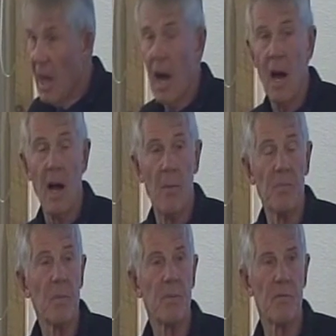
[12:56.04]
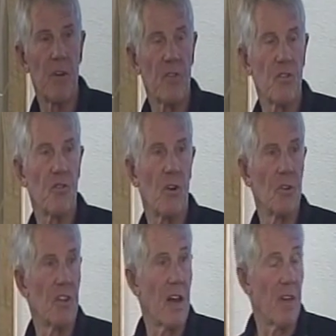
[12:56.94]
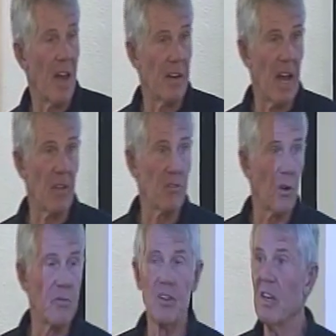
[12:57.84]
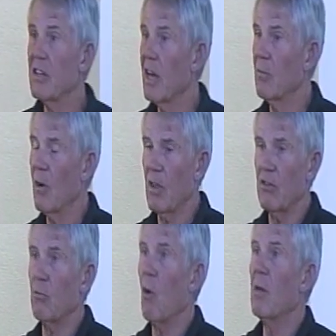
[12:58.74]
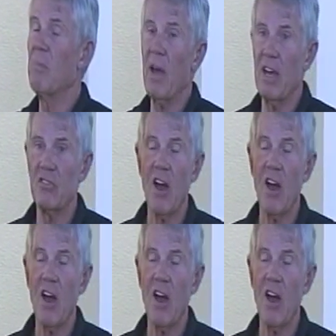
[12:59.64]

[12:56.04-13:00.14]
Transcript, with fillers: Um, professors always have handouts, so if you didn't get one of these one-page